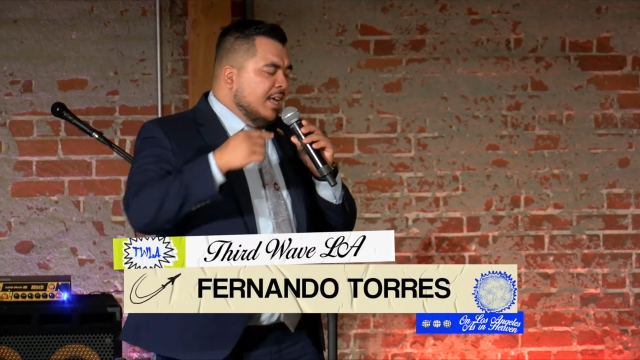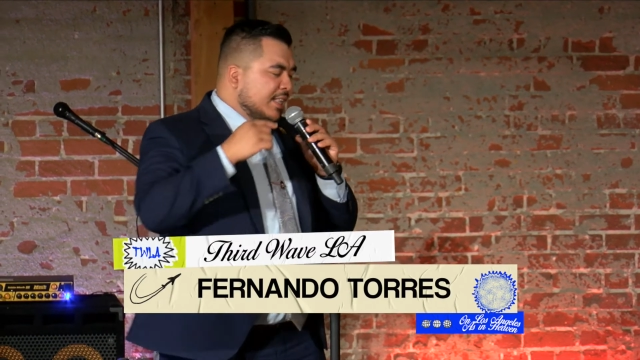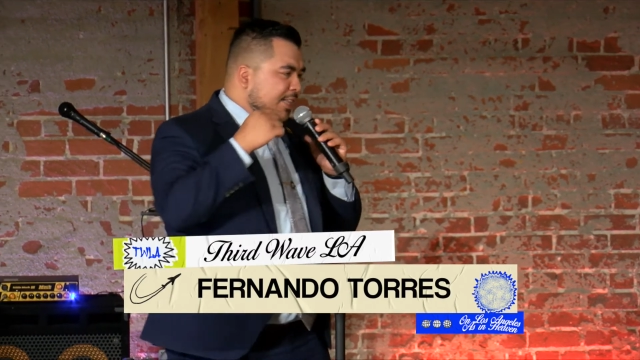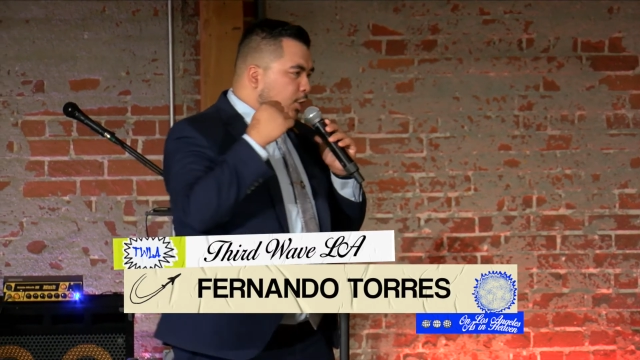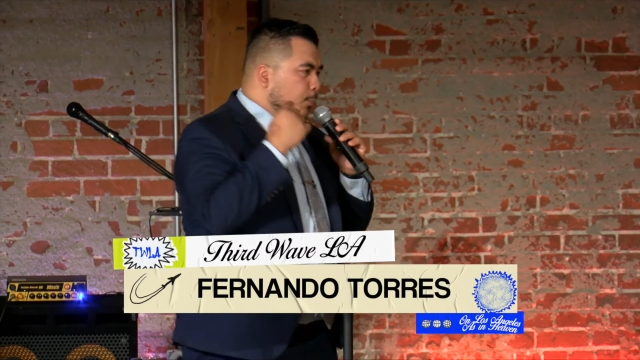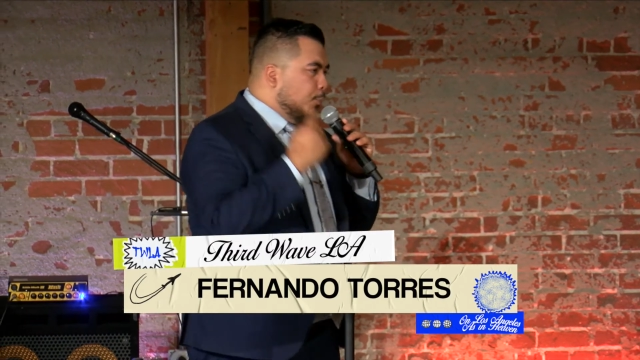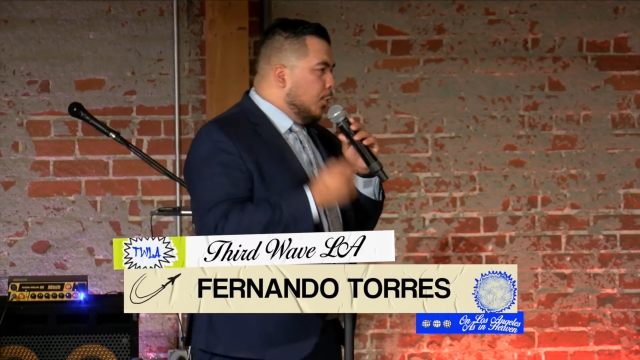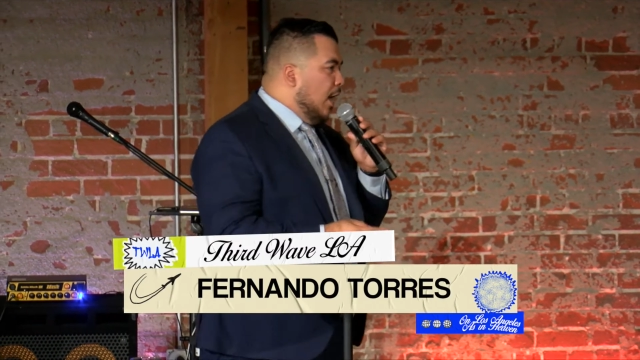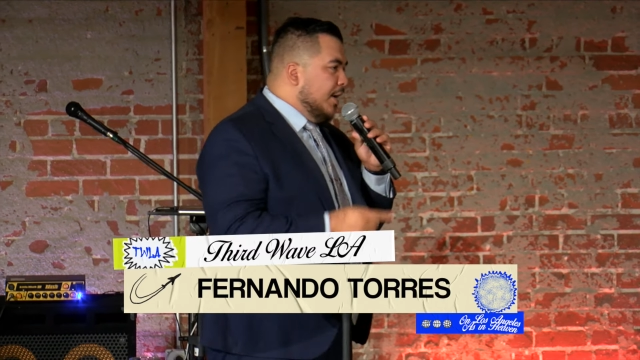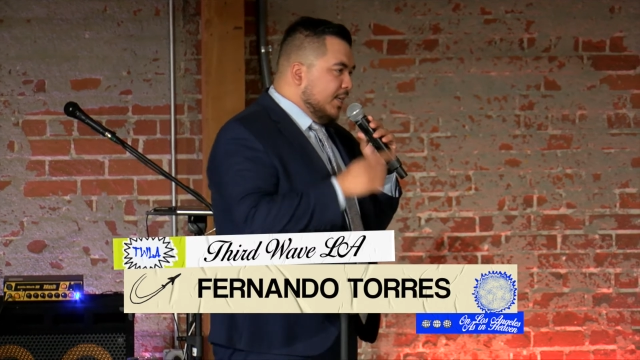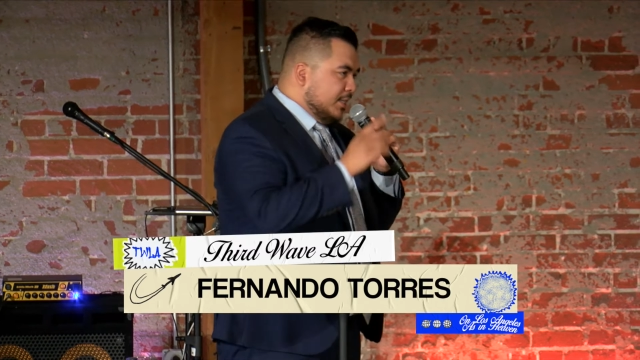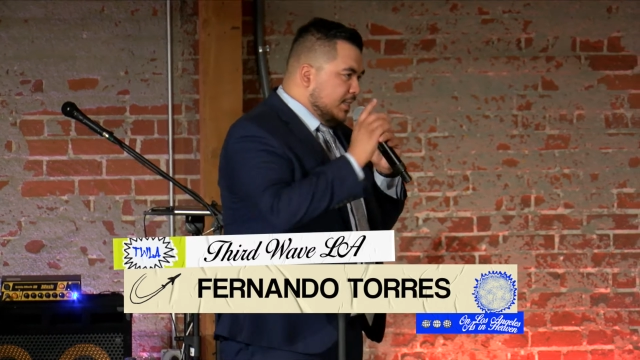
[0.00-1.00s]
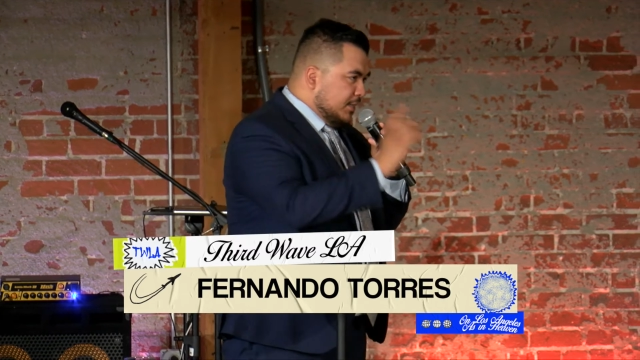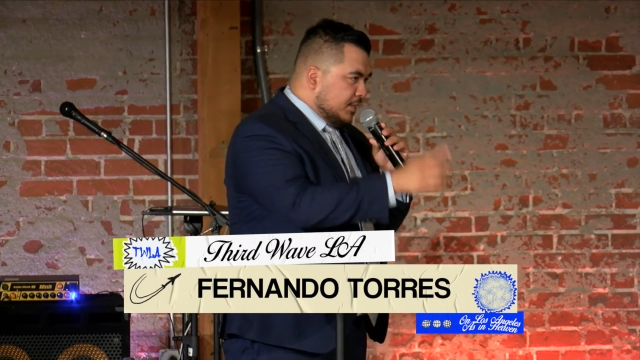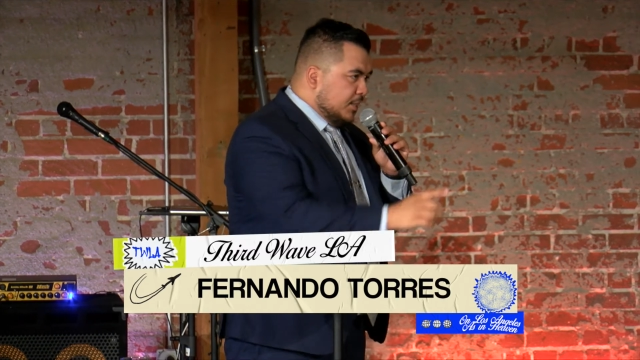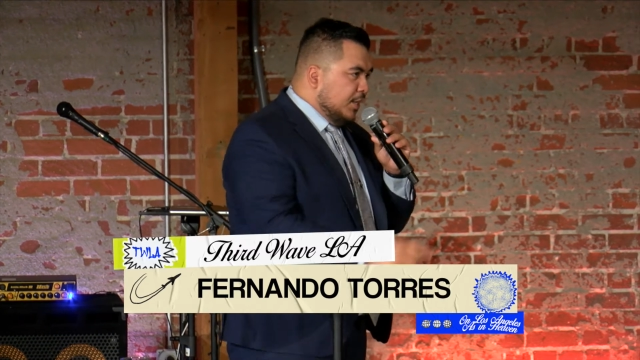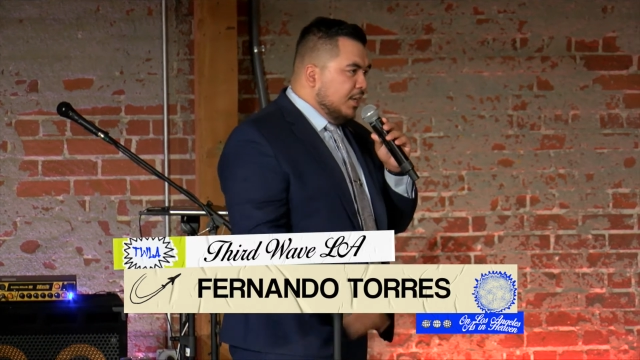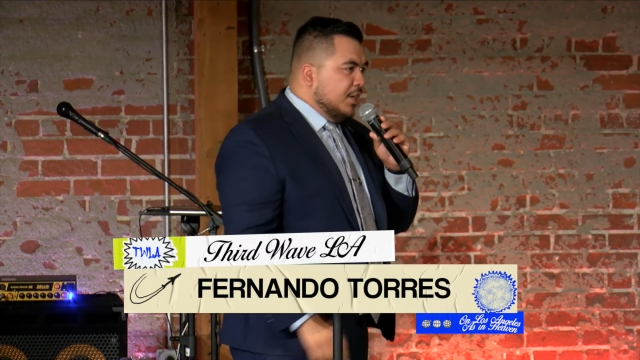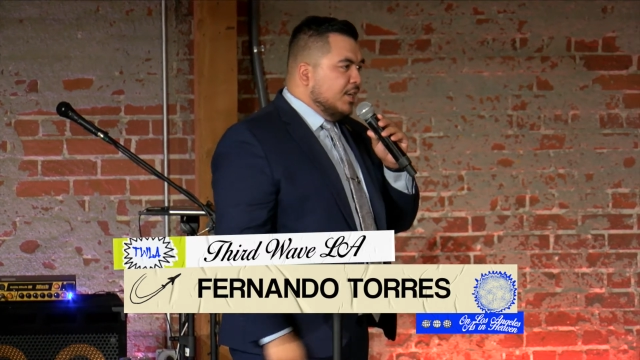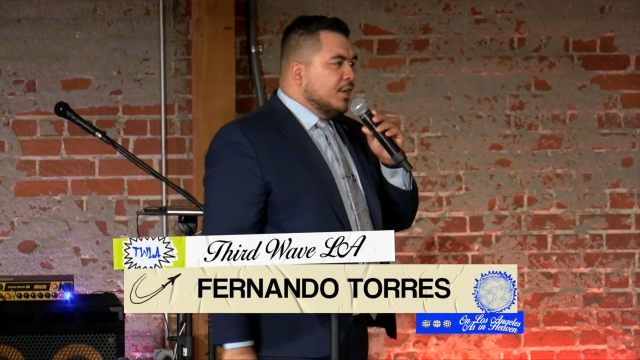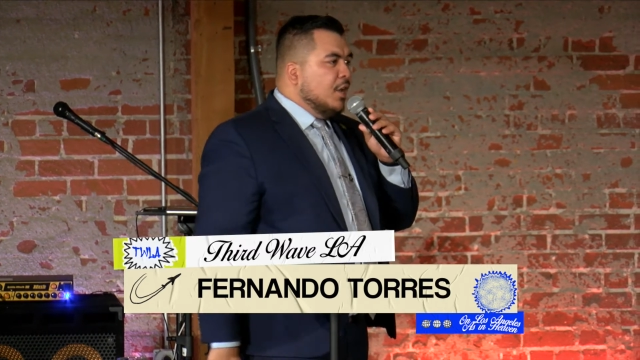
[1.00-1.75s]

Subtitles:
that their product is good.